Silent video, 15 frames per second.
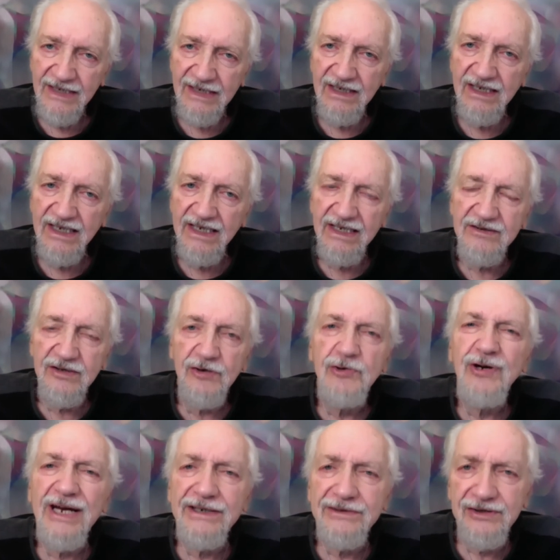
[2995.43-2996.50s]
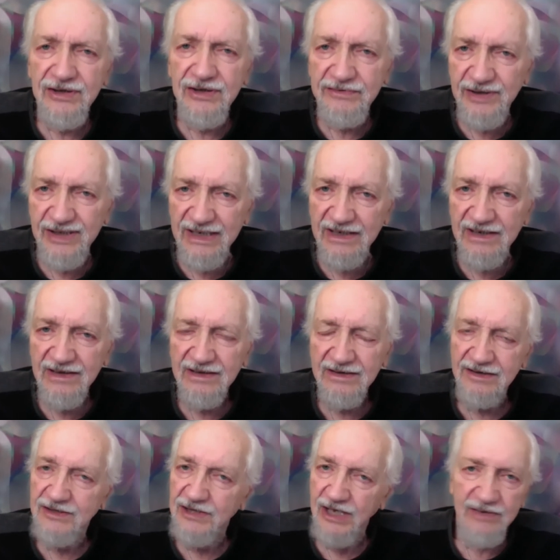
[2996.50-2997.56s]
And the creativity
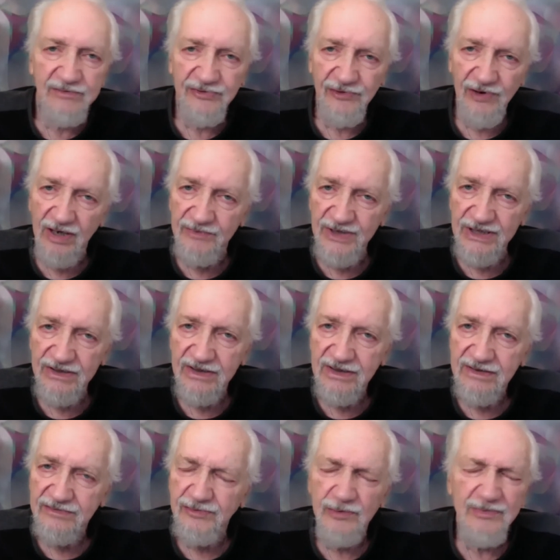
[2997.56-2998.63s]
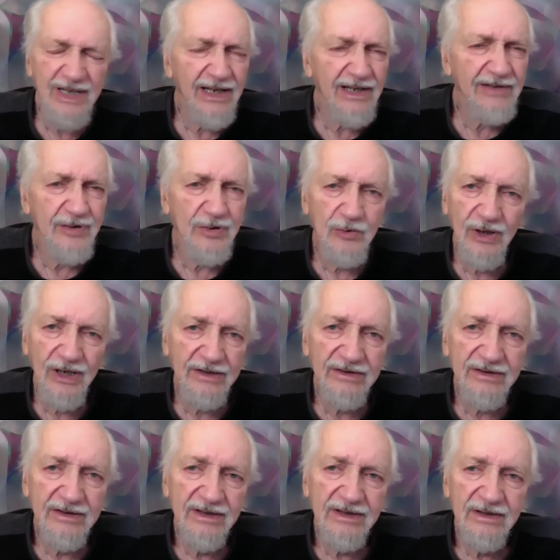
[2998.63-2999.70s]
that came from it, from everyone,
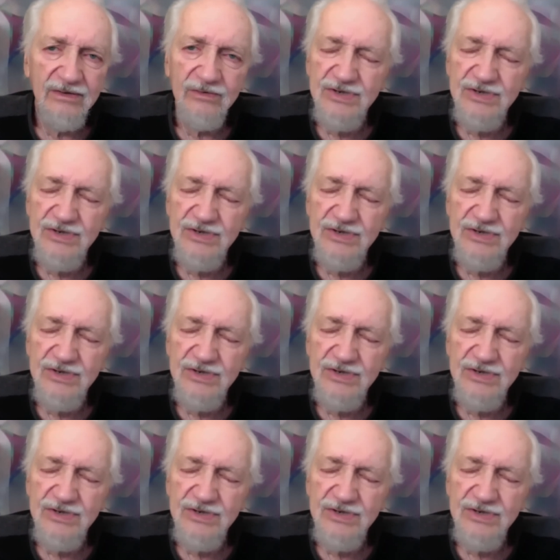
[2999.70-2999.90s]
was